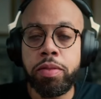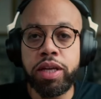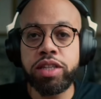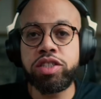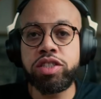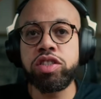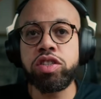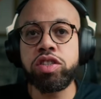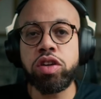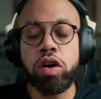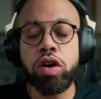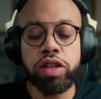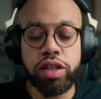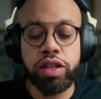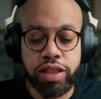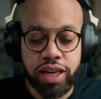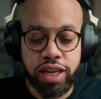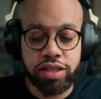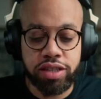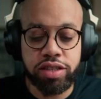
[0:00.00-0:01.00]
This is all the
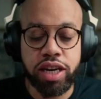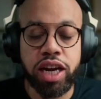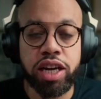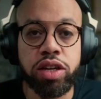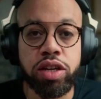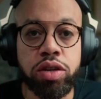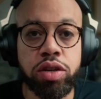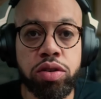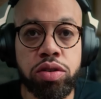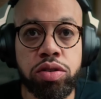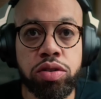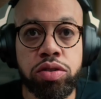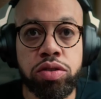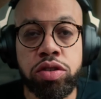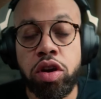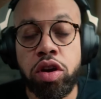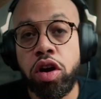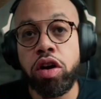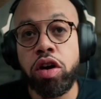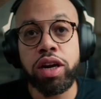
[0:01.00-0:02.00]
things that I use
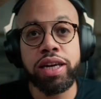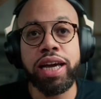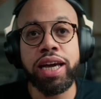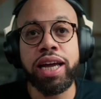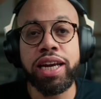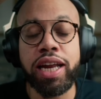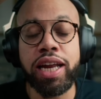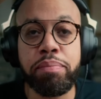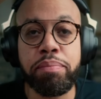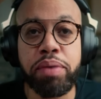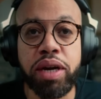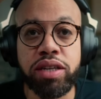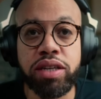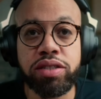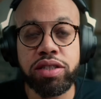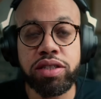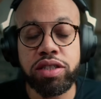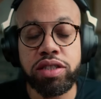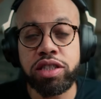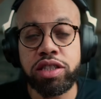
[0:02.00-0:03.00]
on a day-to-day
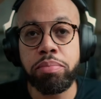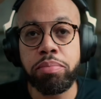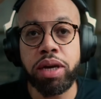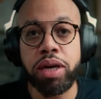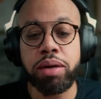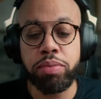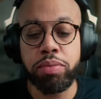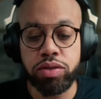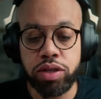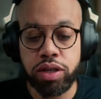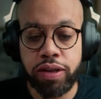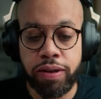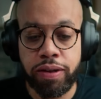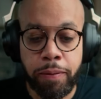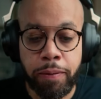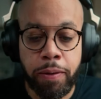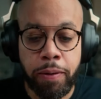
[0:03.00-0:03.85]
basis to make music.